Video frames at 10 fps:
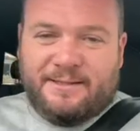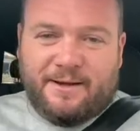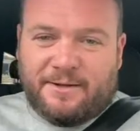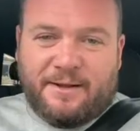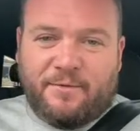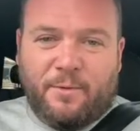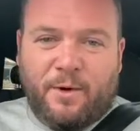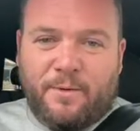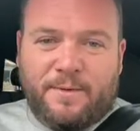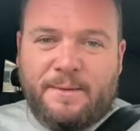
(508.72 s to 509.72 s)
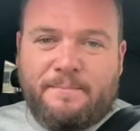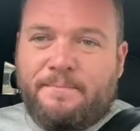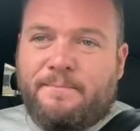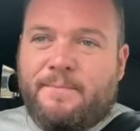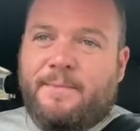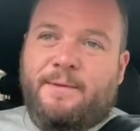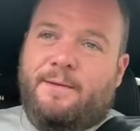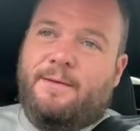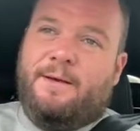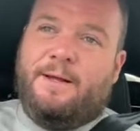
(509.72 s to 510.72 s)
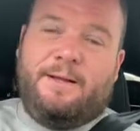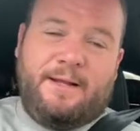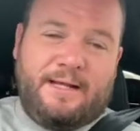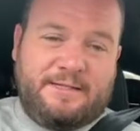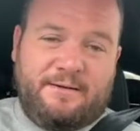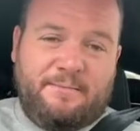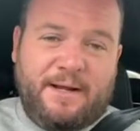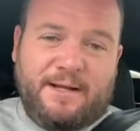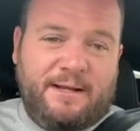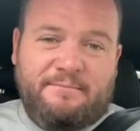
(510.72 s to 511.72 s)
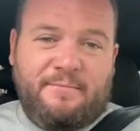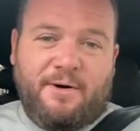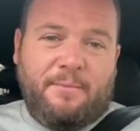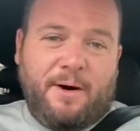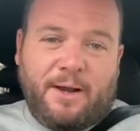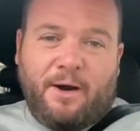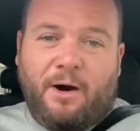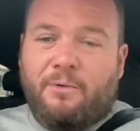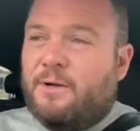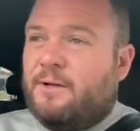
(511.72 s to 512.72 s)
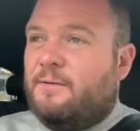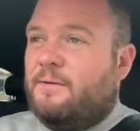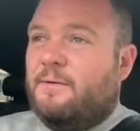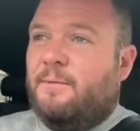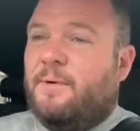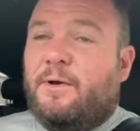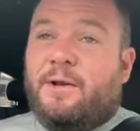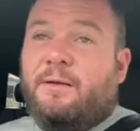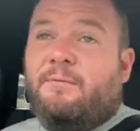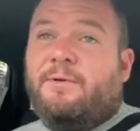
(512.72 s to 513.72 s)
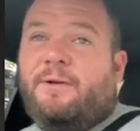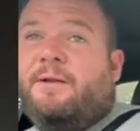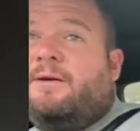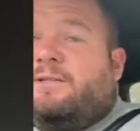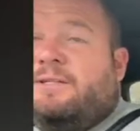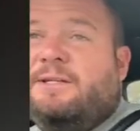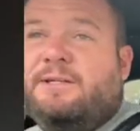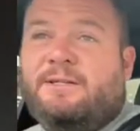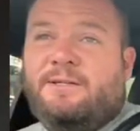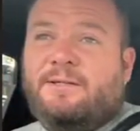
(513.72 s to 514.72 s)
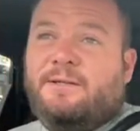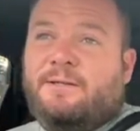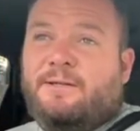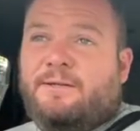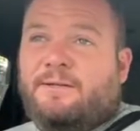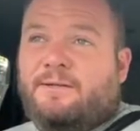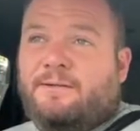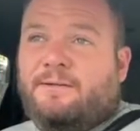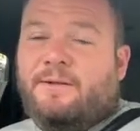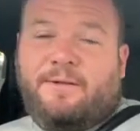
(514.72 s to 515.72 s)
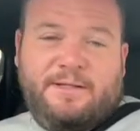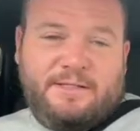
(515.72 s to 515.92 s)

love to work with them. And I made it my goal, and we got it. We got it last year. Like, it just